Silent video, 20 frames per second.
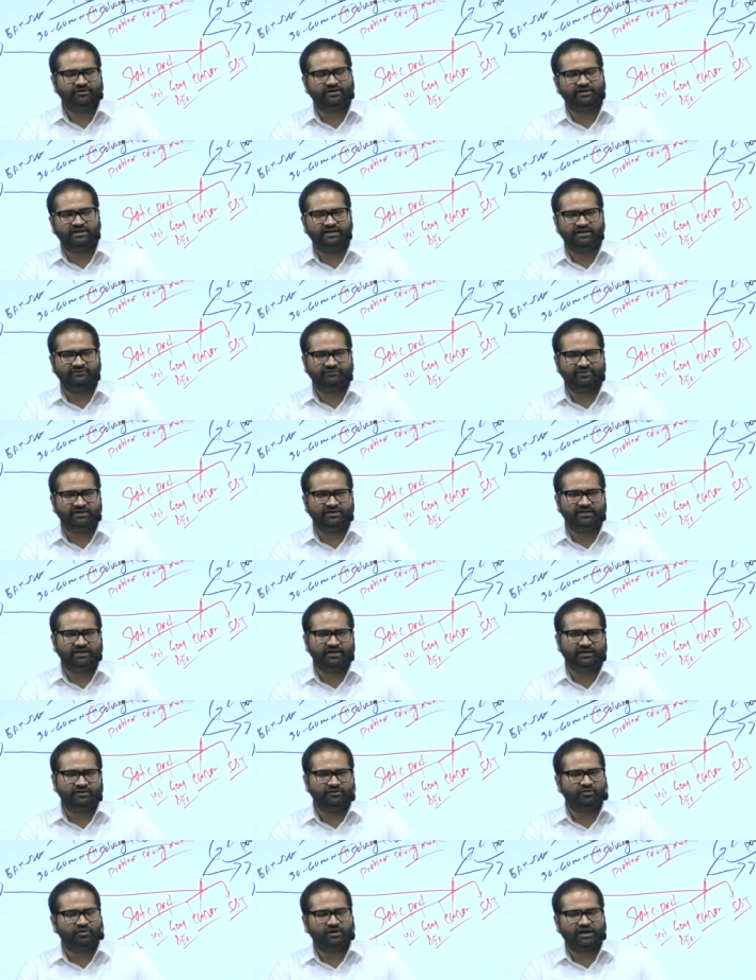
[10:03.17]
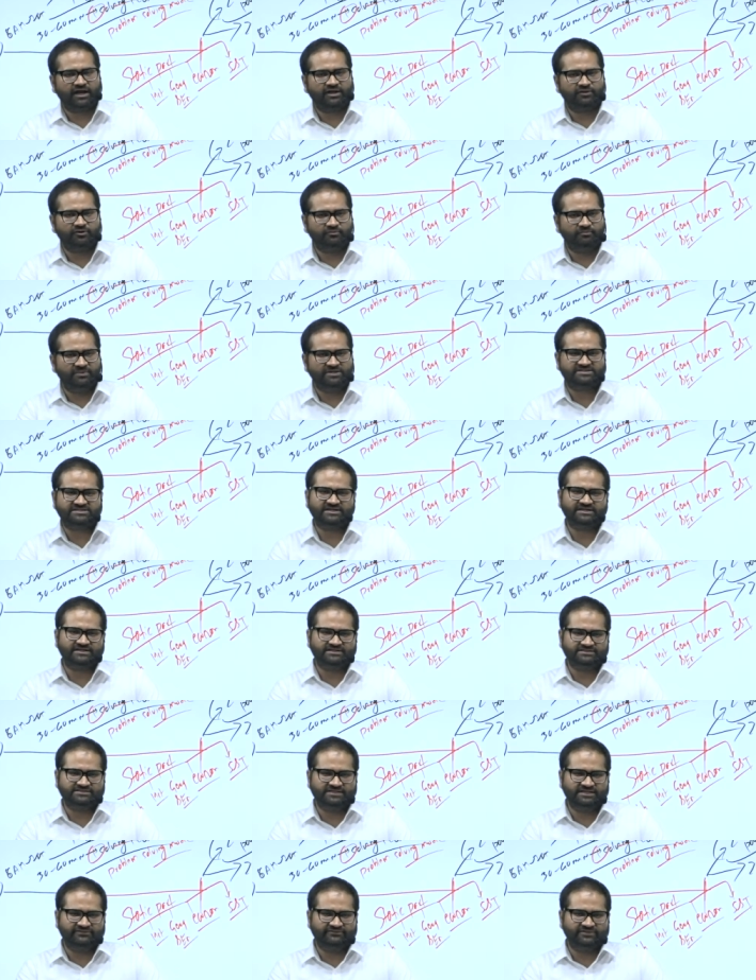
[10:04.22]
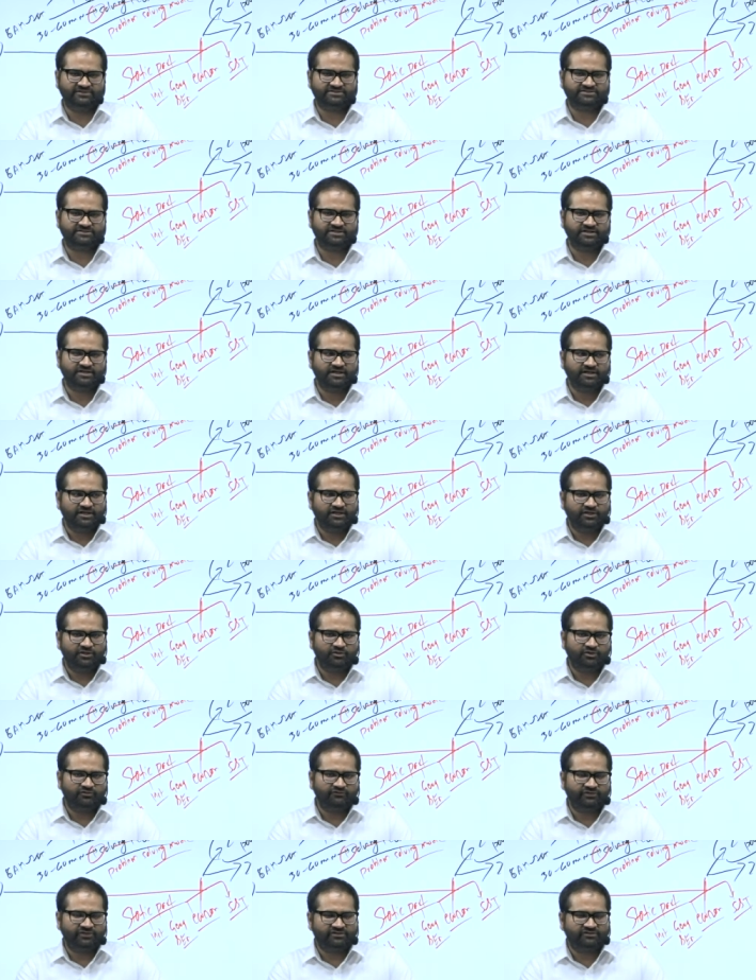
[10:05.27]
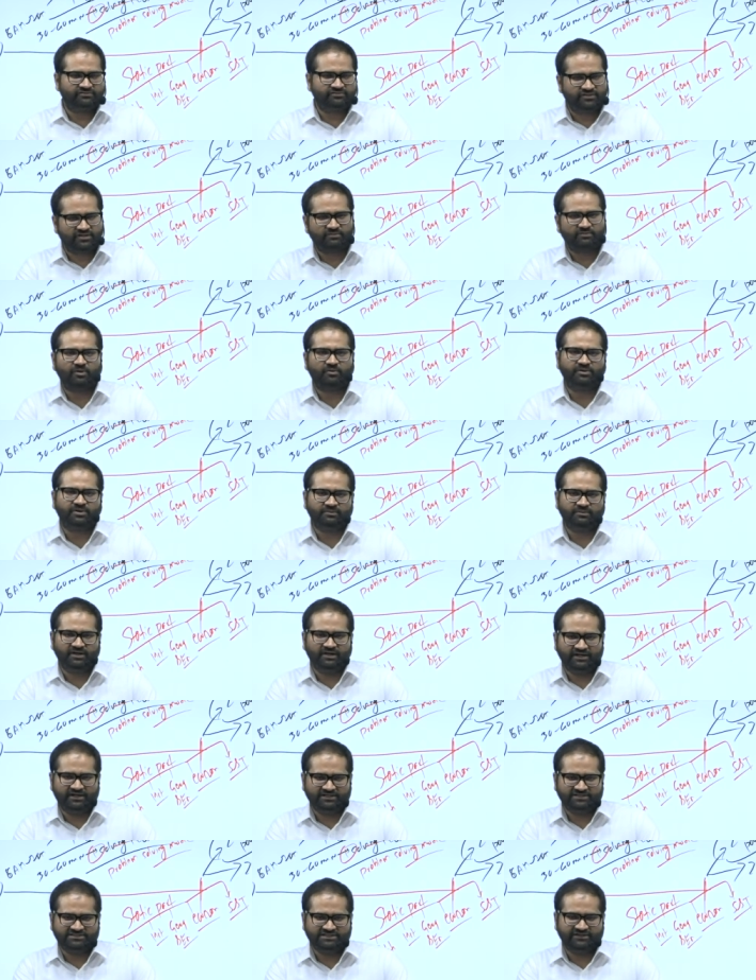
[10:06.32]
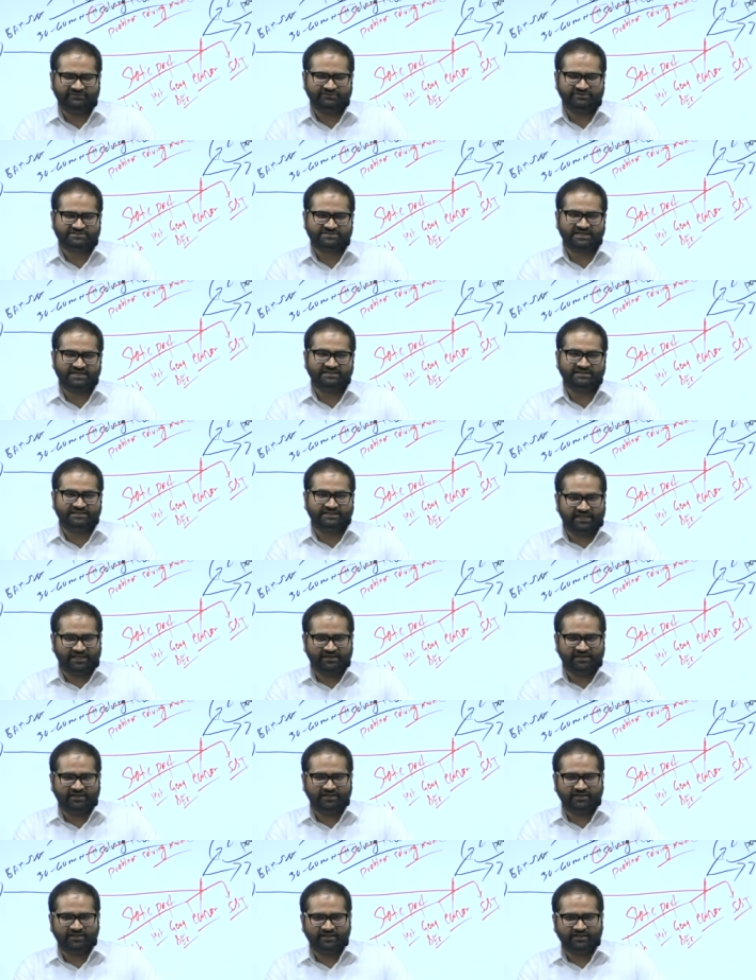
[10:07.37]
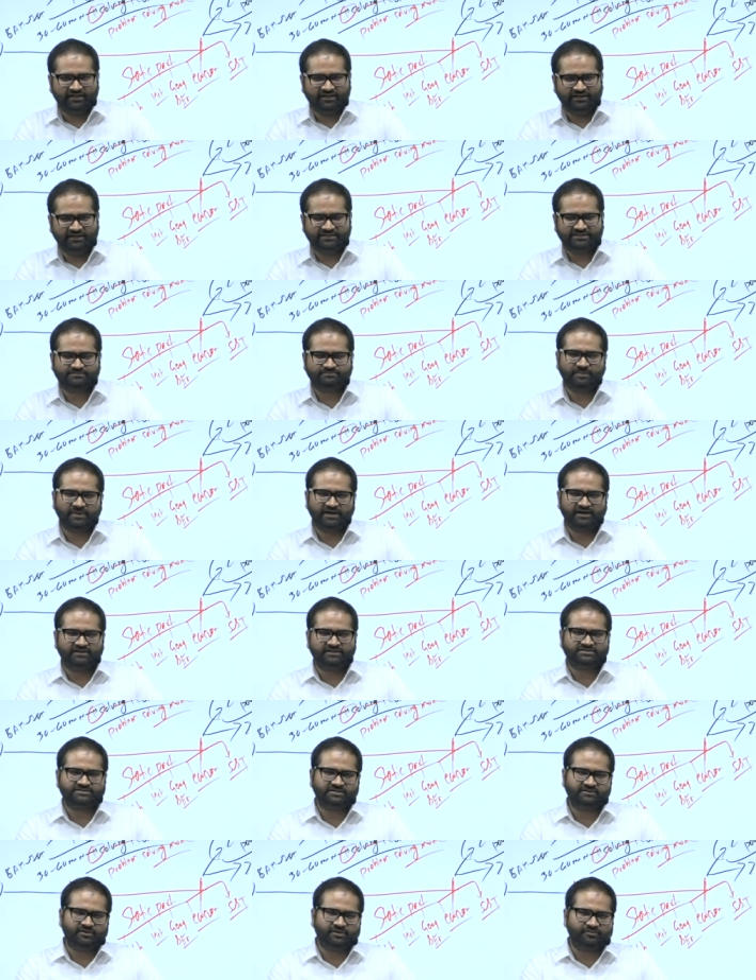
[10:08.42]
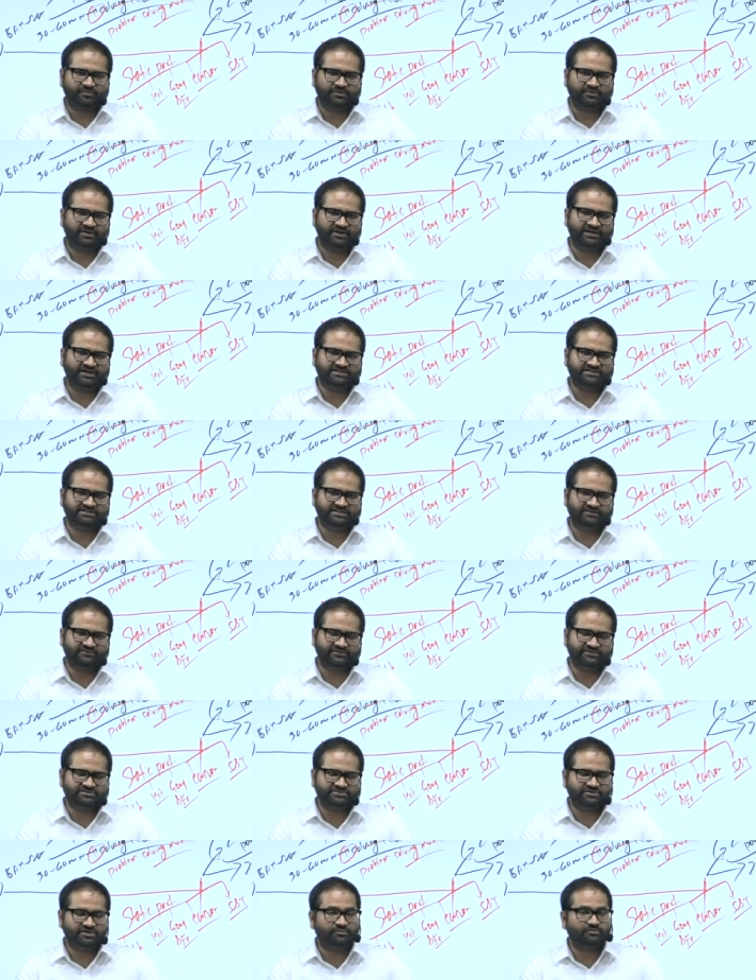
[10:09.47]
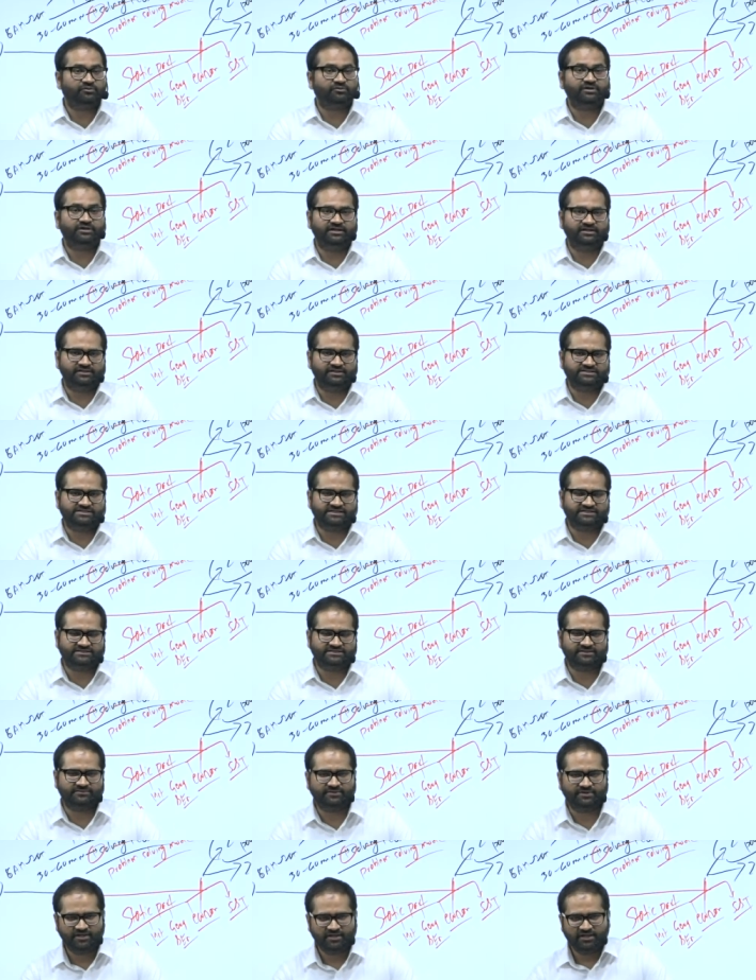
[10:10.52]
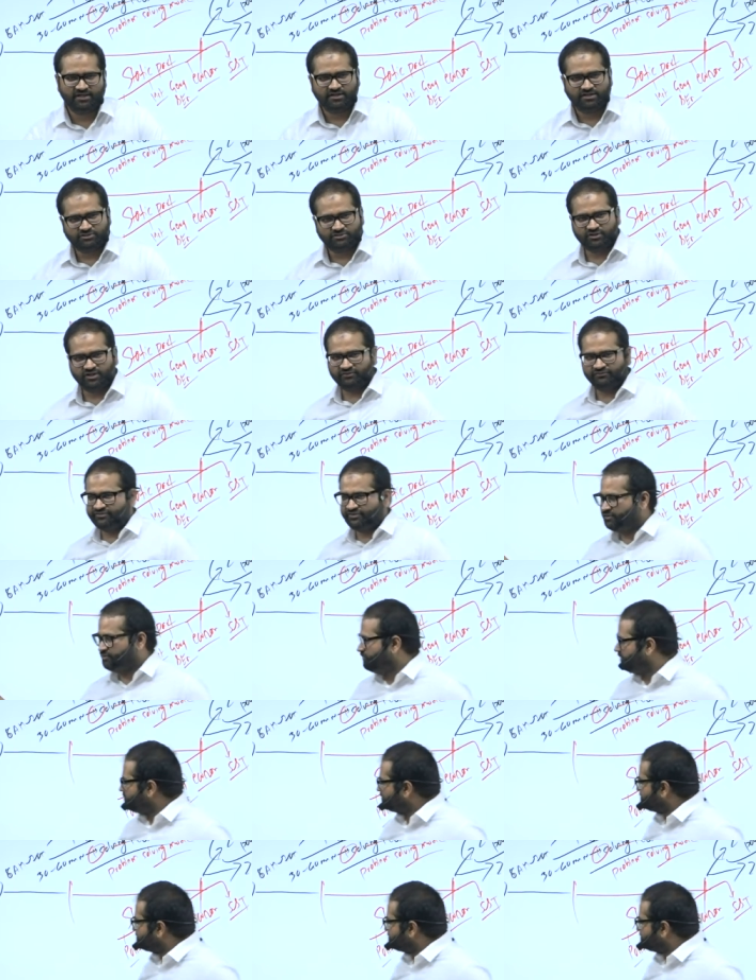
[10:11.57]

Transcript: are even not at your best energy levels. You are with suboptimal energy levels and then despite the suboptimal energy levels, you have to clear this exam. So after doing